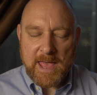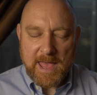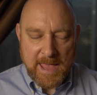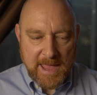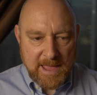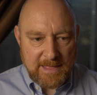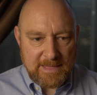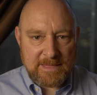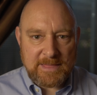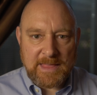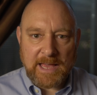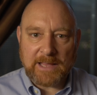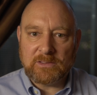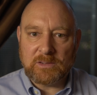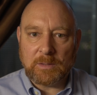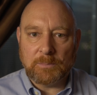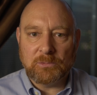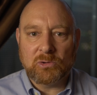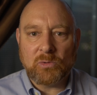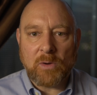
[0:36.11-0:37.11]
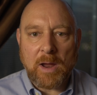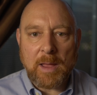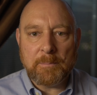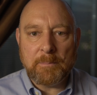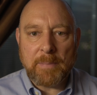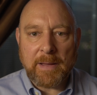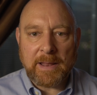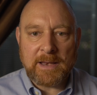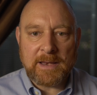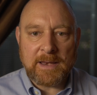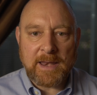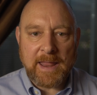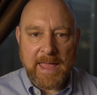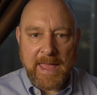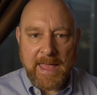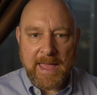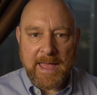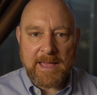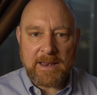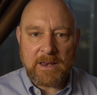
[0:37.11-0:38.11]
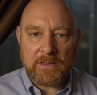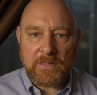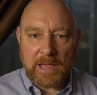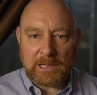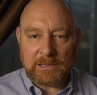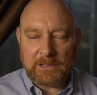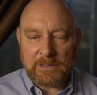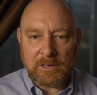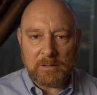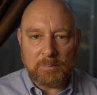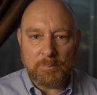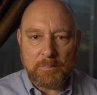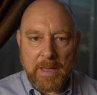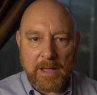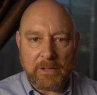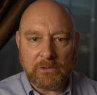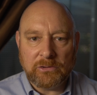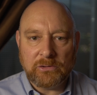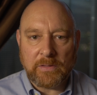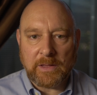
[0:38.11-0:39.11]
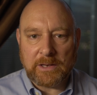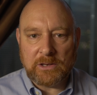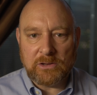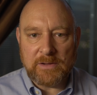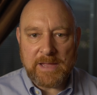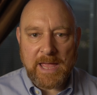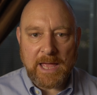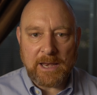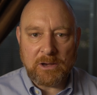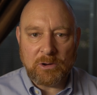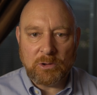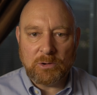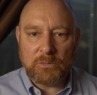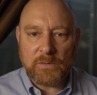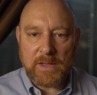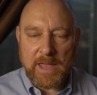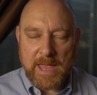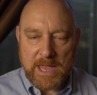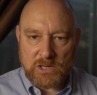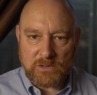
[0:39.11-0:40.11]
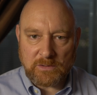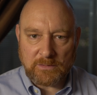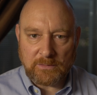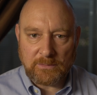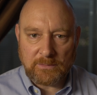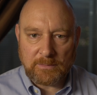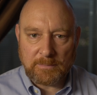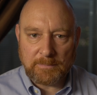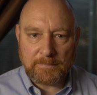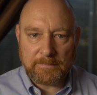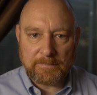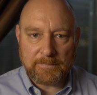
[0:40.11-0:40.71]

hit that subscribe button and that little bell so that you get notifications.